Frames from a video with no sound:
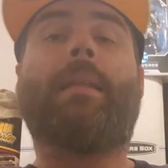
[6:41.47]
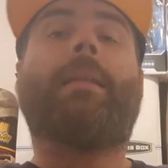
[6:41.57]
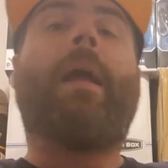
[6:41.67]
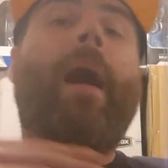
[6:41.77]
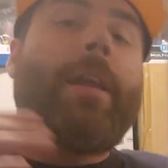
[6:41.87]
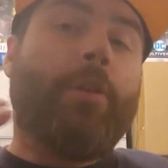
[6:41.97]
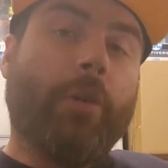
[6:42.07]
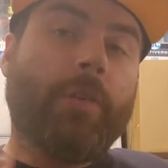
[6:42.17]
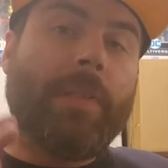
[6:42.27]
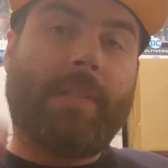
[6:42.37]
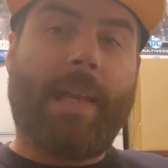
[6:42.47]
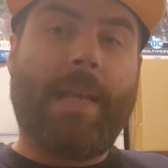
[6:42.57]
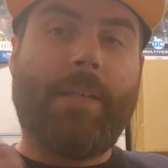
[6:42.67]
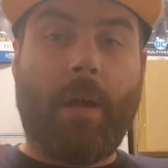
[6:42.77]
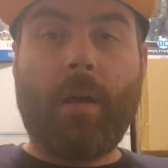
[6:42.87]
Now, I usually
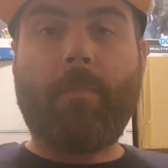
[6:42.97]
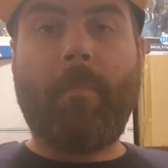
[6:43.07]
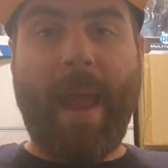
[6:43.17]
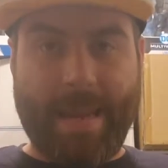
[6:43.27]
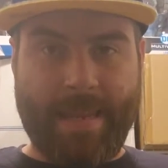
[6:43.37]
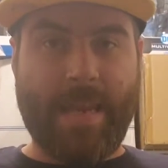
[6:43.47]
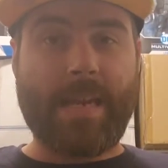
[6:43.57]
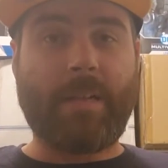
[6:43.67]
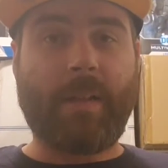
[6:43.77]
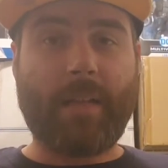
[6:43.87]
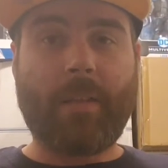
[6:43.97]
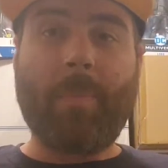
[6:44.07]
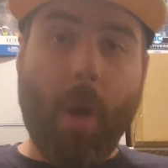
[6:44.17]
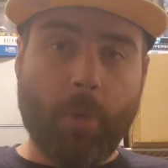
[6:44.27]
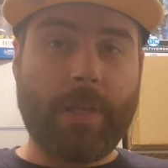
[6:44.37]
say Doug Mahnke, like the
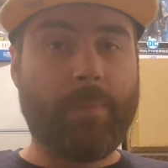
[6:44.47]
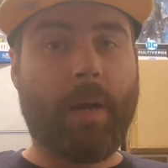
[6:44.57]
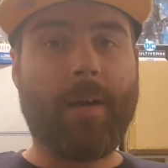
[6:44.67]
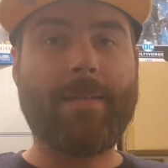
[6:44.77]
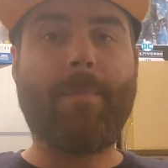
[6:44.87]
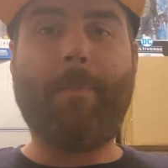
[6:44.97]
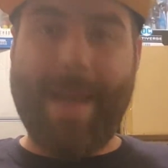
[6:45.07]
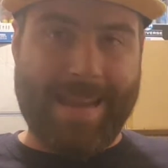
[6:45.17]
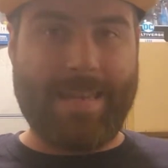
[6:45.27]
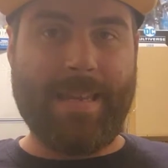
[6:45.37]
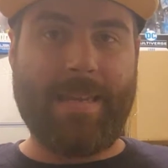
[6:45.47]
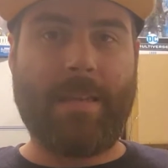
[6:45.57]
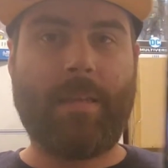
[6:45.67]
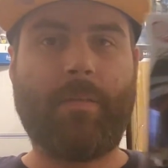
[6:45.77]
Pokemon Mankey.